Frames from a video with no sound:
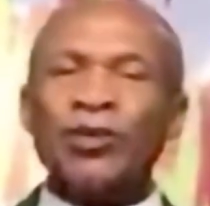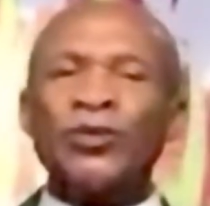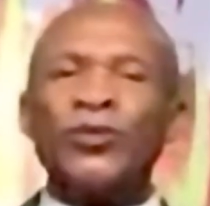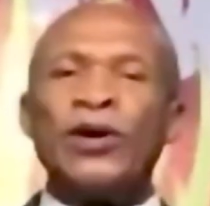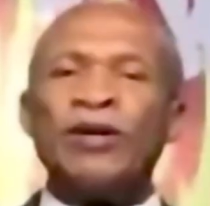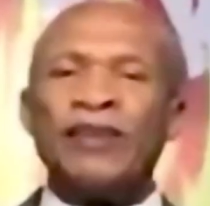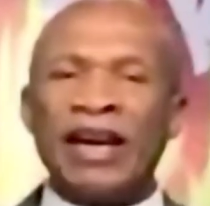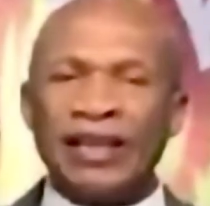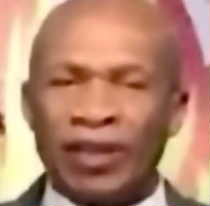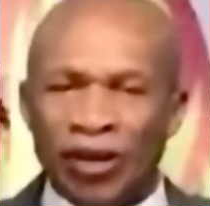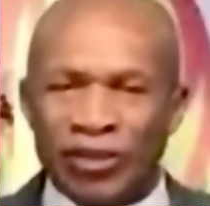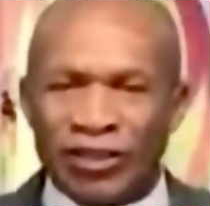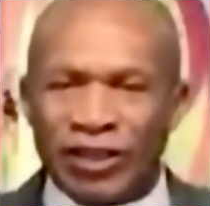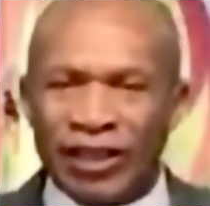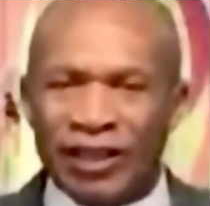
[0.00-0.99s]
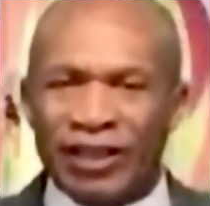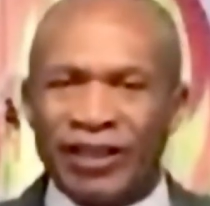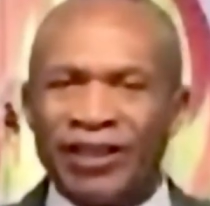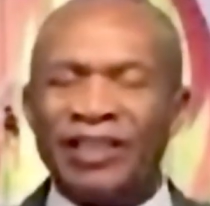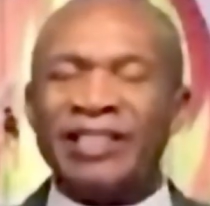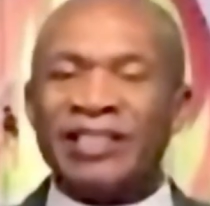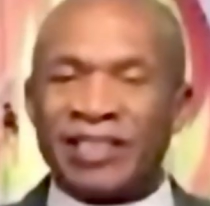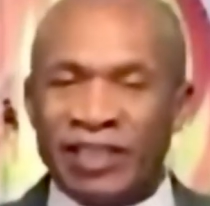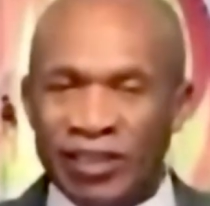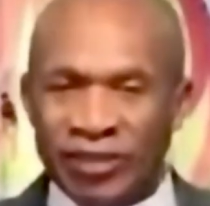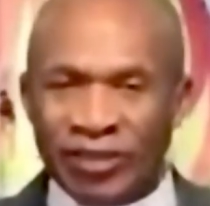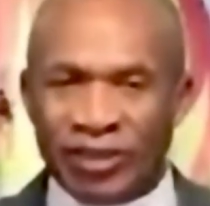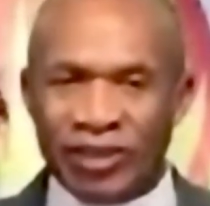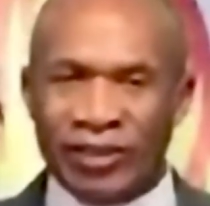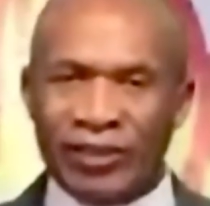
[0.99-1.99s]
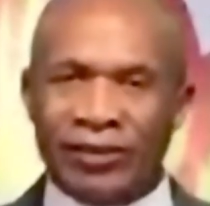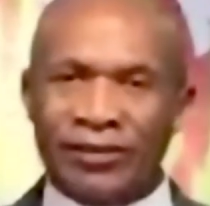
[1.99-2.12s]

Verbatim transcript: Whoever does it is guilty.